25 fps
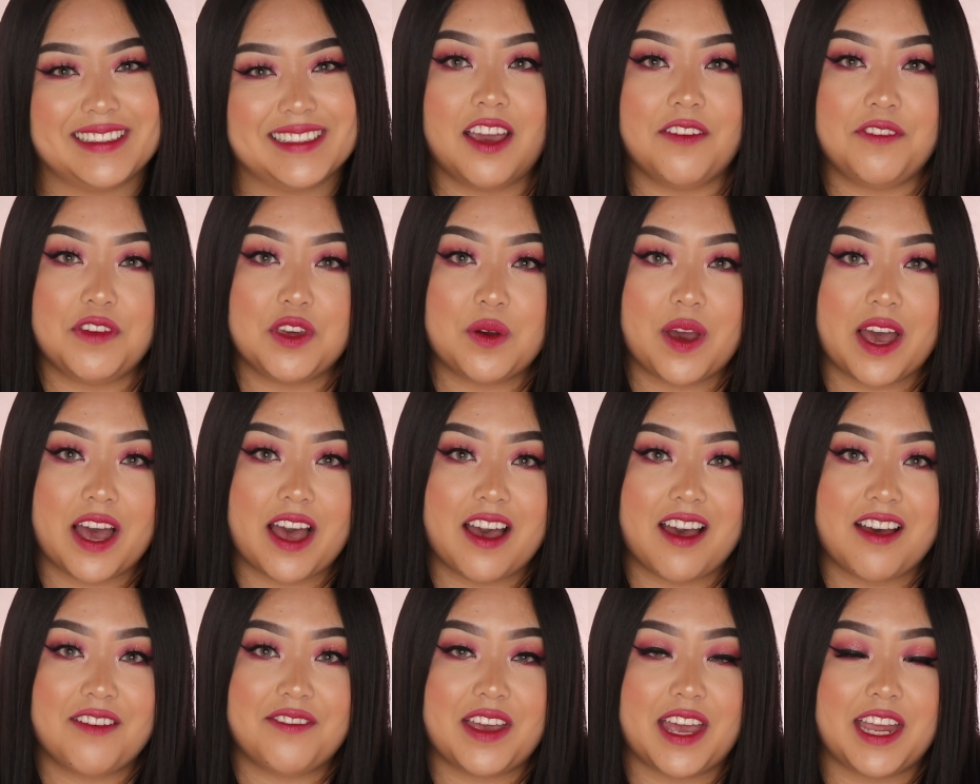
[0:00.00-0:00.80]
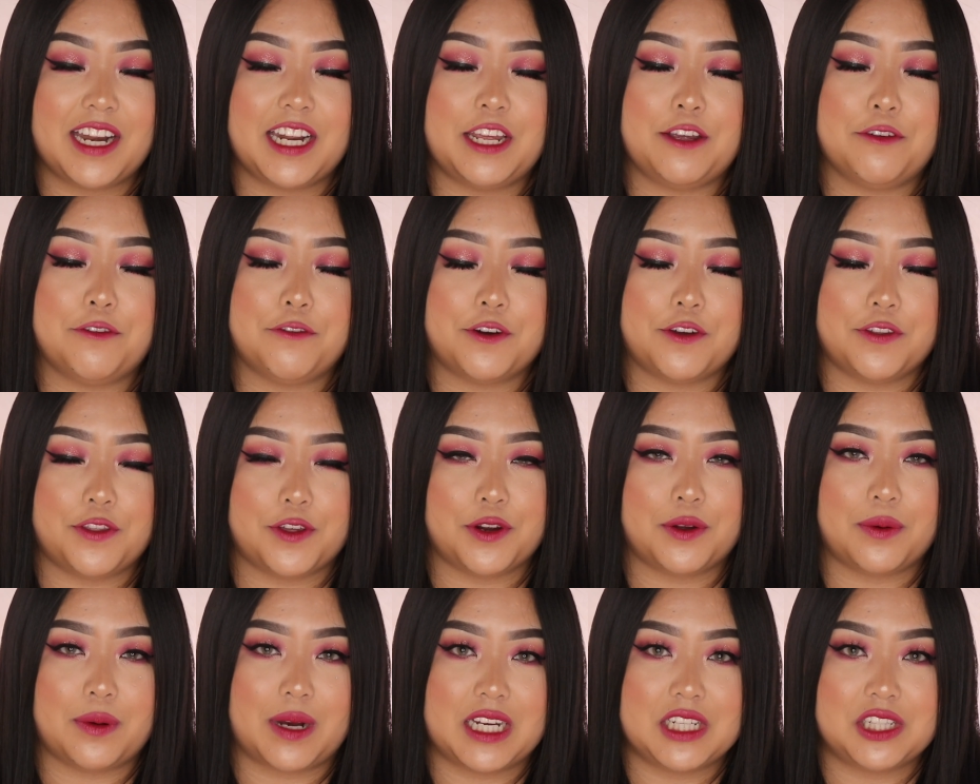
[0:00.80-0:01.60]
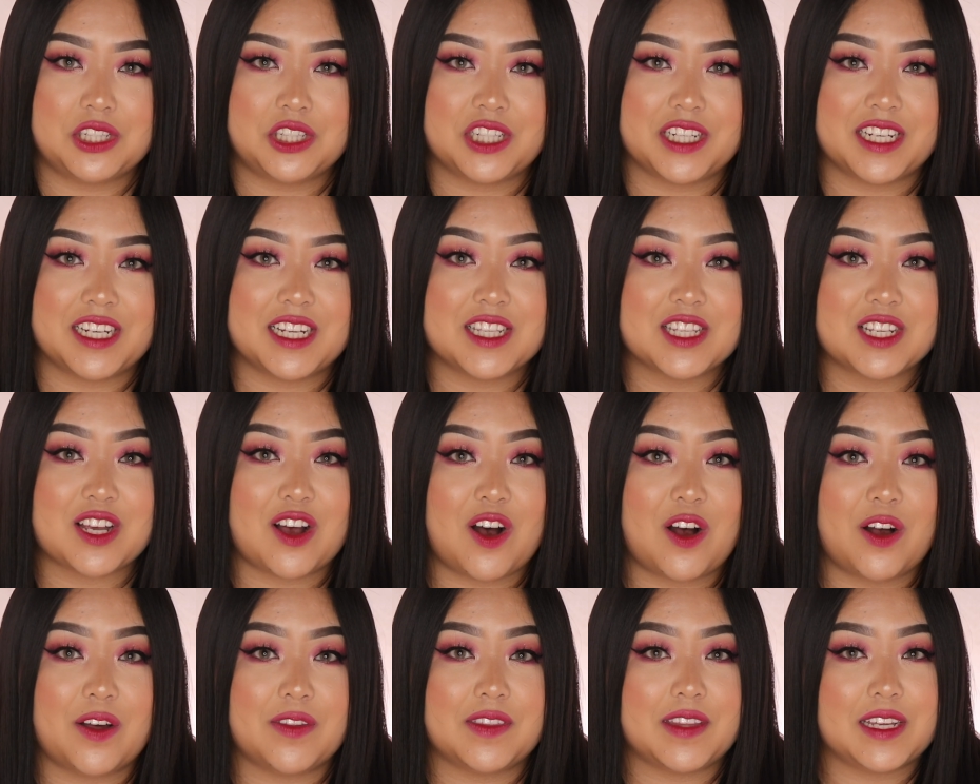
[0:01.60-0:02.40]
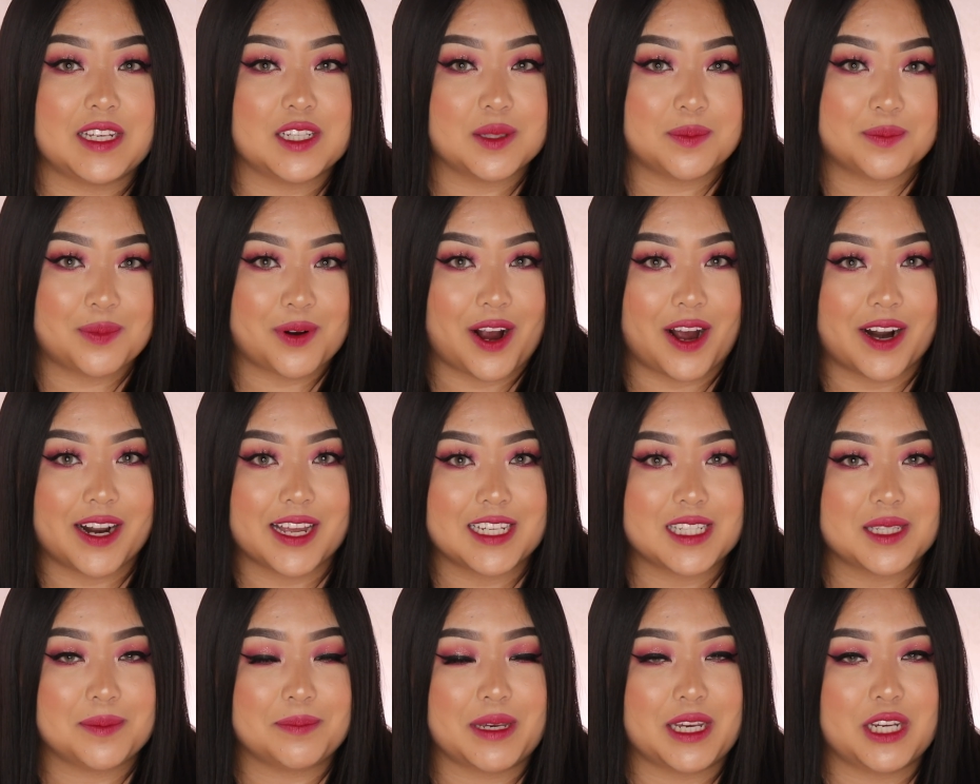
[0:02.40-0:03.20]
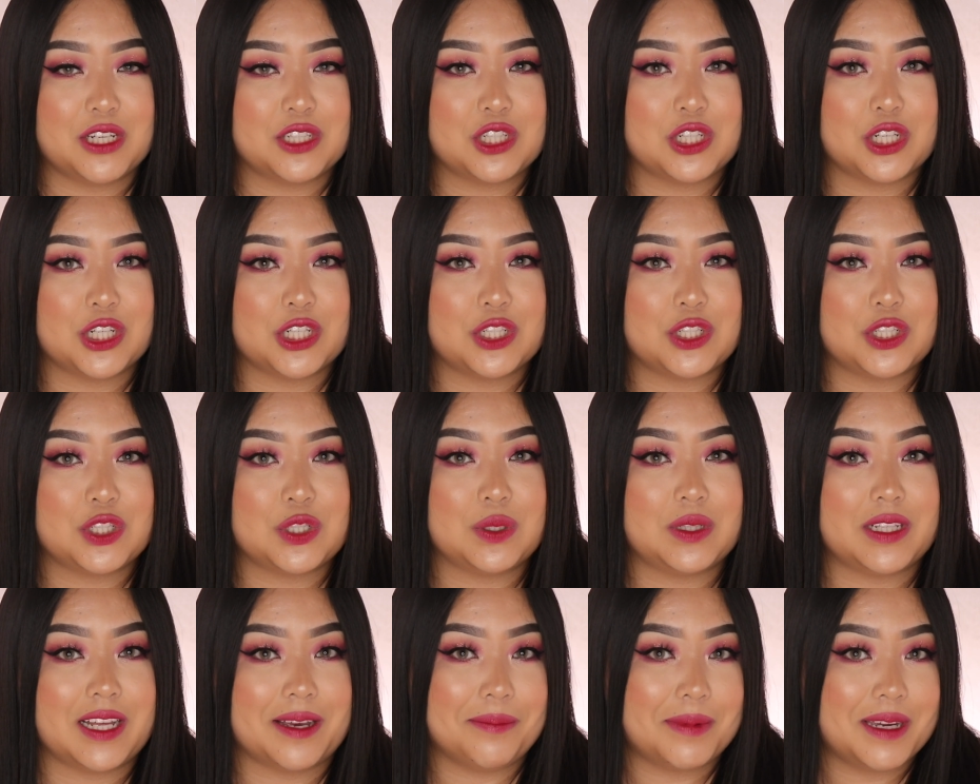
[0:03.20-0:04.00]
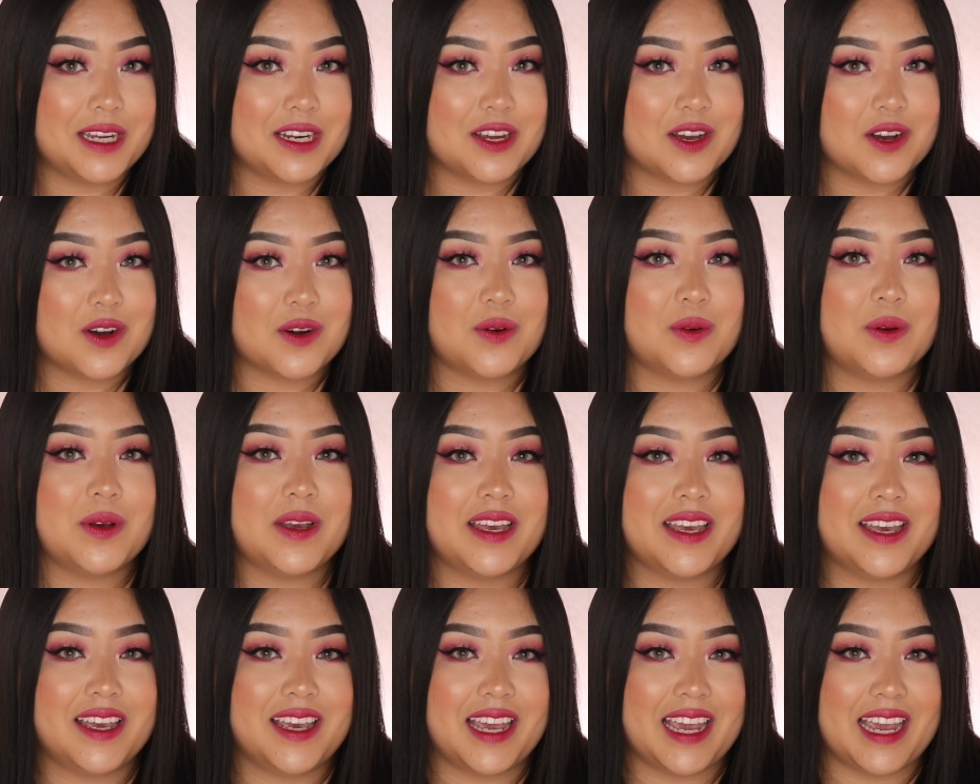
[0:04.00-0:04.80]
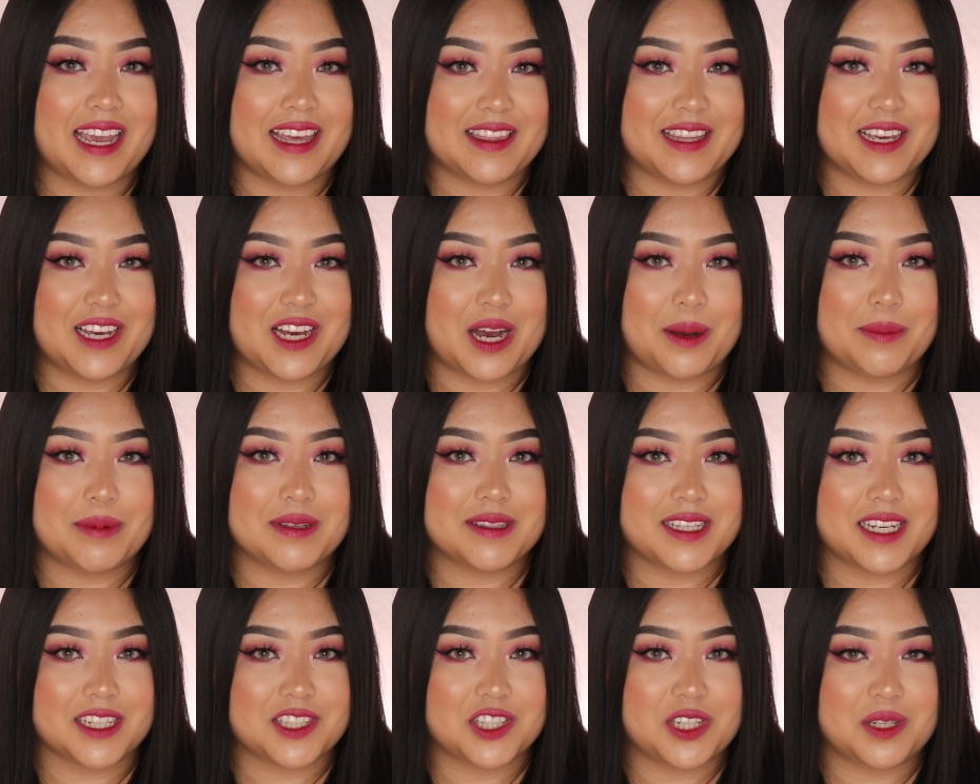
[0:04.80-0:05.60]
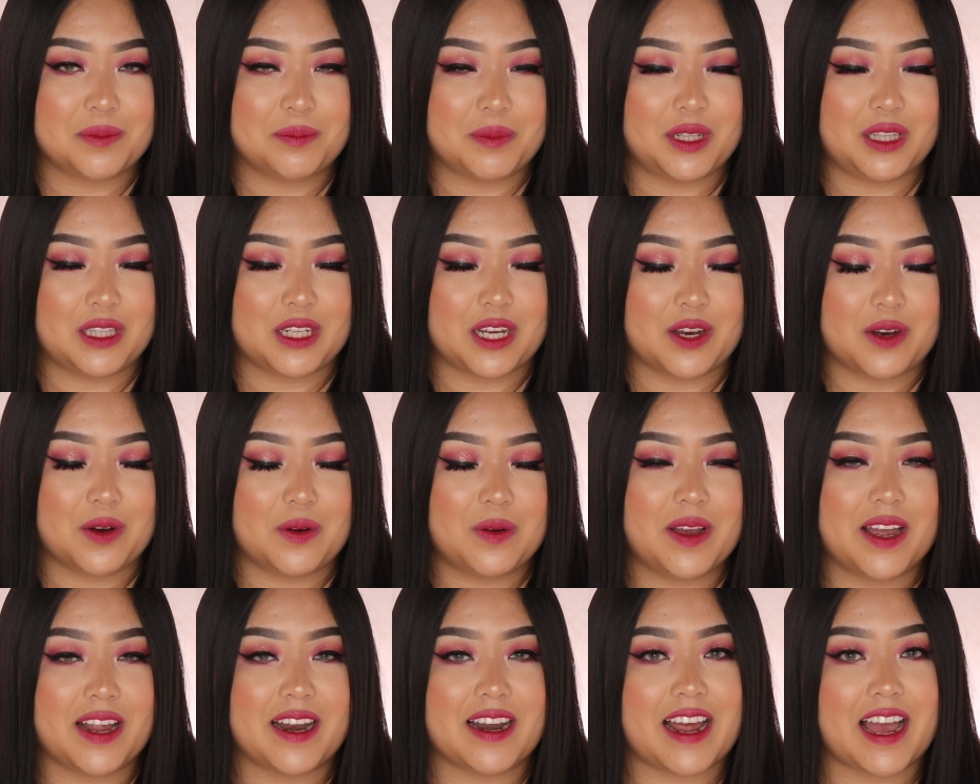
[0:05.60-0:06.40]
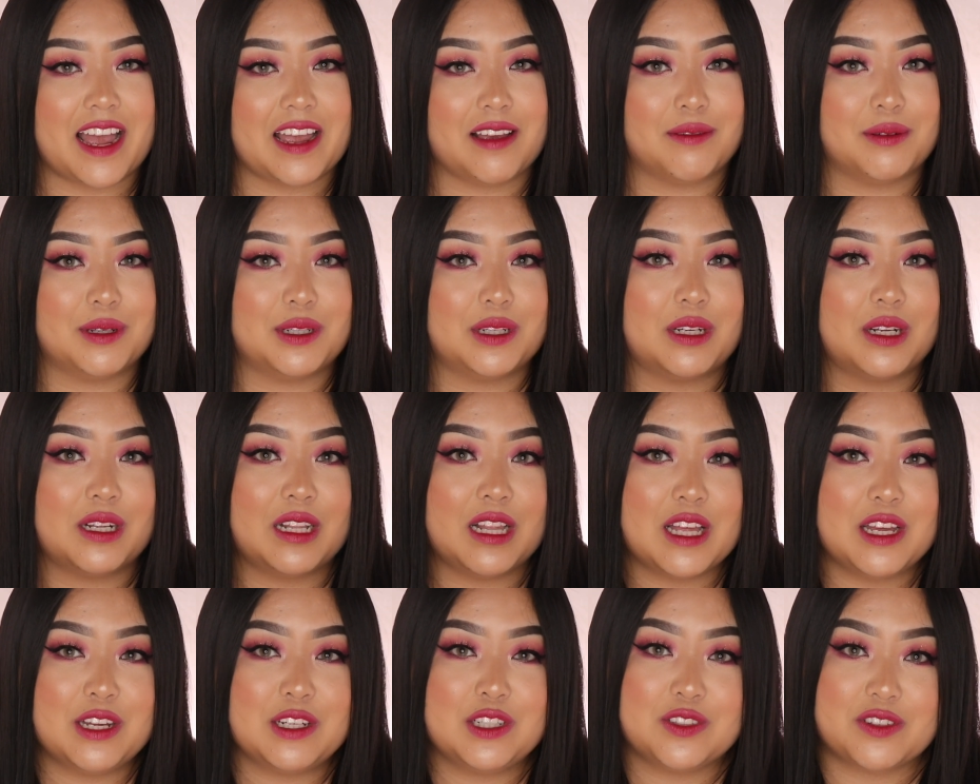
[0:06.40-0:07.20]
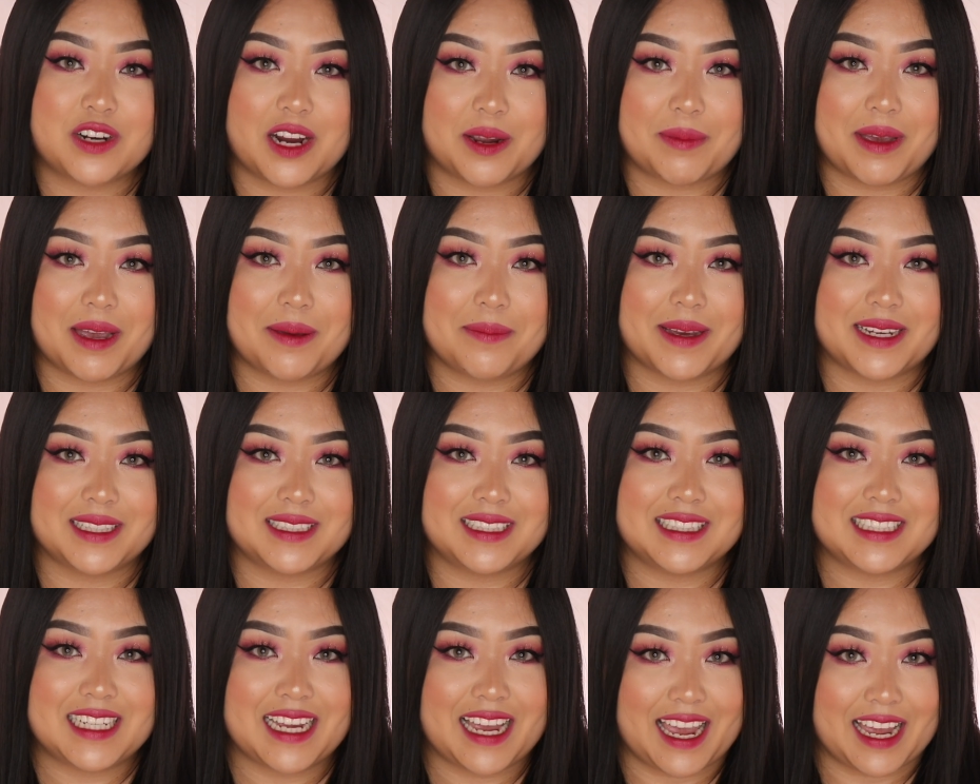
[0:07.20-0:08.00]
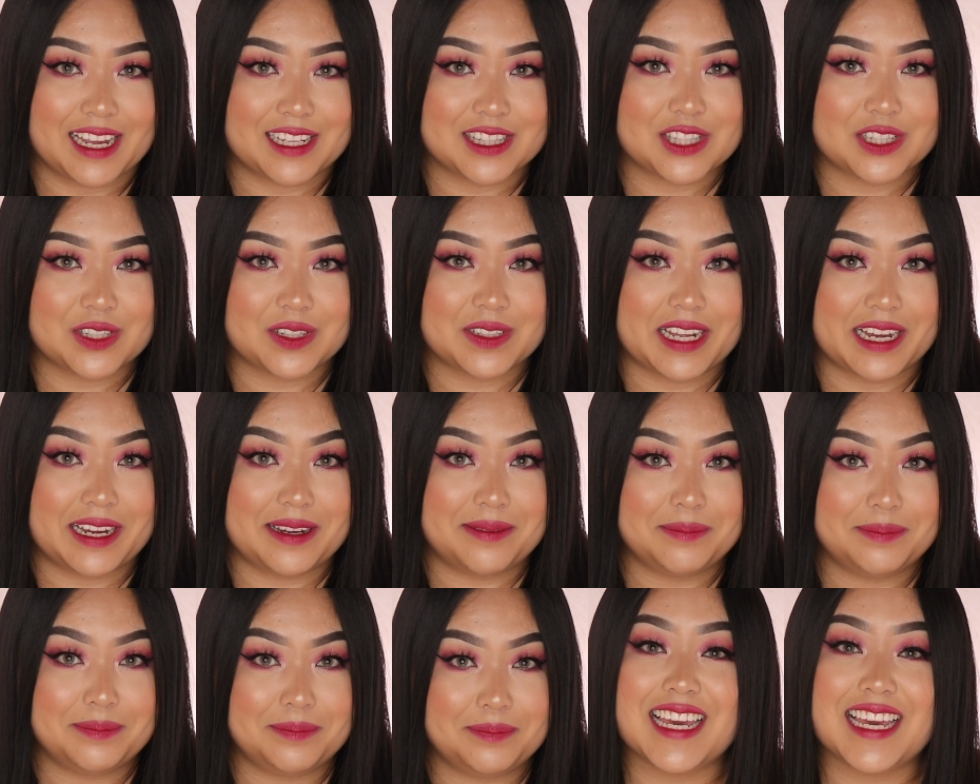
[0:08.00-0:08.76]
If you have any further questions on these products, make sure to let me know in the comment section below, and I will try my best to answer them.